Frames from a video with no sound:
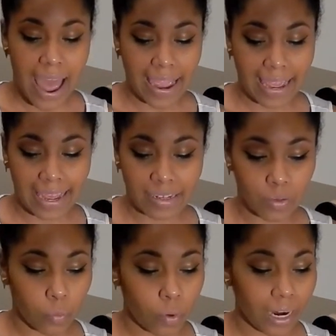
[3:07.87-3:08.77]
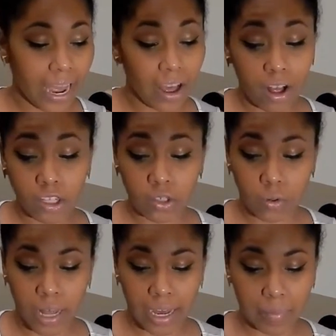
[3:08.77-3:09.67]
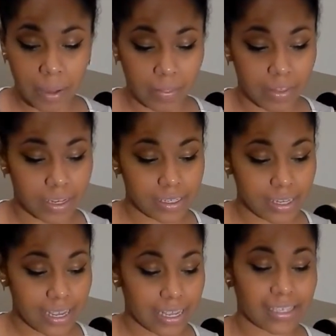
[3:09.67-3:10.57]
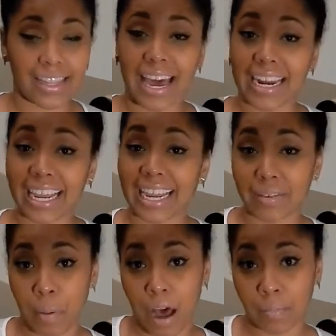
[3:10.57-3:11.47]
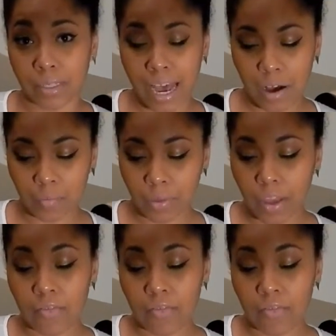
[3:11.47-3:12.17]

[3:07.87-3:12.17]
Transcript: And what I also like about this is that it pops out